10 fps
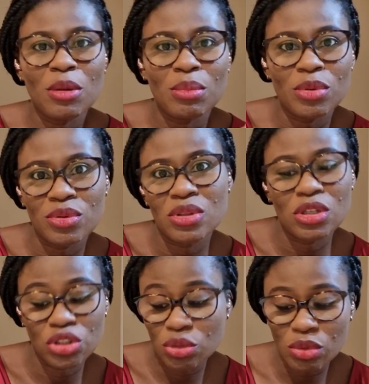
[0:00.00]
both
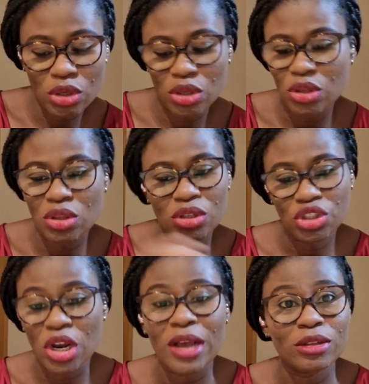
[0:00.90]
the
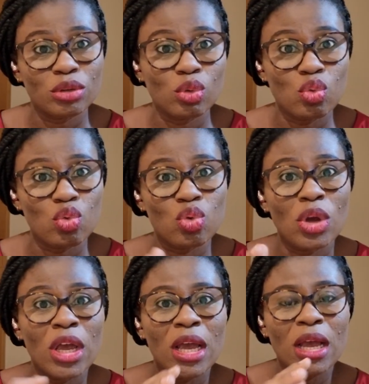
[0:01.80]
child who
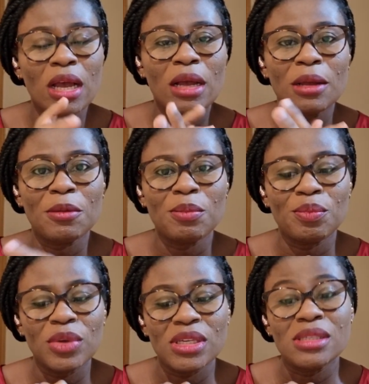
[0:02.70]

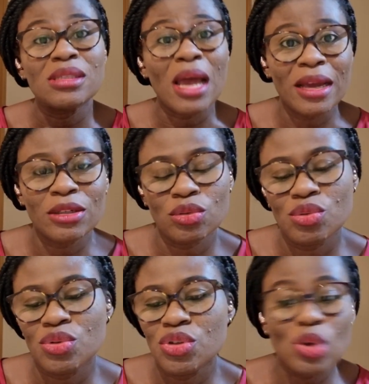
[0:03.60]
is
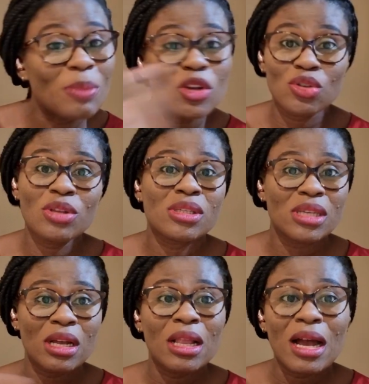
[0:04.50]
diagnosed. So I'm just going to
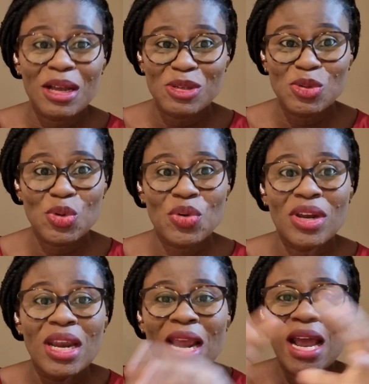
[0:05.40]
tell our story
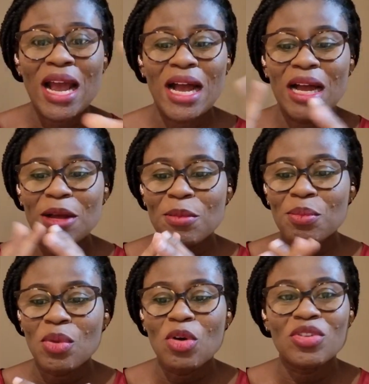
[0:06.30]

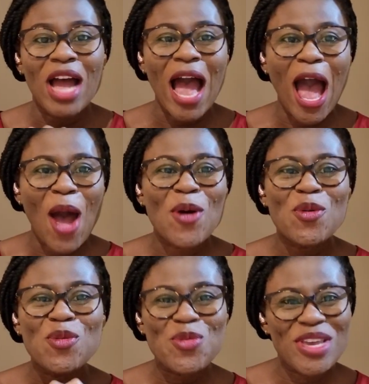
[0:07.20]
of how
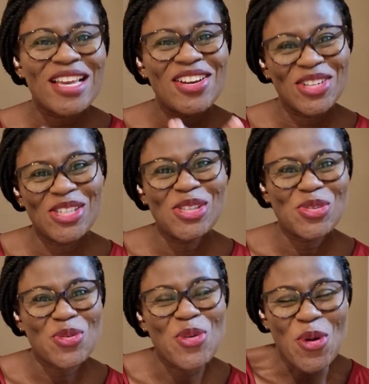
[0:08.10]
we got
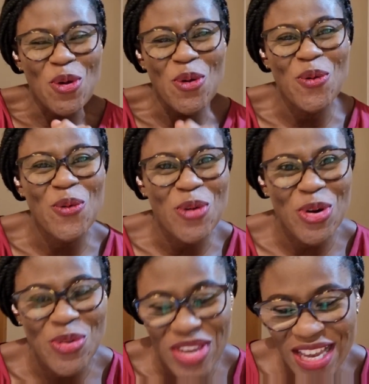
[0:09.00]
to where
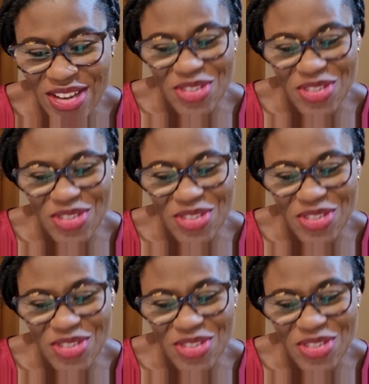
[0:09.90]
we are.